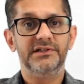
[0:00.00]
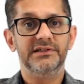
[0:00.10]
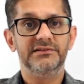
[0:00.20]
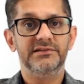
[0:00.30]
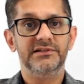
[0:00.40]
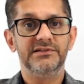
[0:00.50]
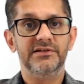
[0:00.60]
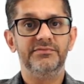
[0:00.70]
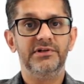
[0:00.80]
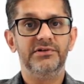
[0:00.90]
is
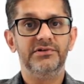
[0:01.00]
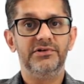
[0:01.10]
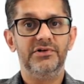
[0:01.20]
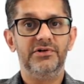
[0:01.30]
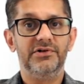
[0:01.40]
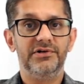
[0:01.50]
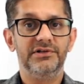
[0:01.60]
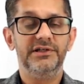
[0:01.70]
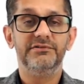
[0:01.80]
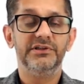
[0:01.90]
listed below, or
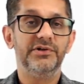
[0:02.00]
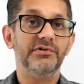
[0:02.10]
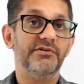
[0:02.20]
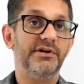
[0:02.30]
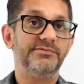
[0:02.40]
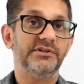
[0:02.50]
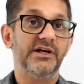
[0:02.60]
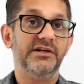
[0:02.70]
even through our website.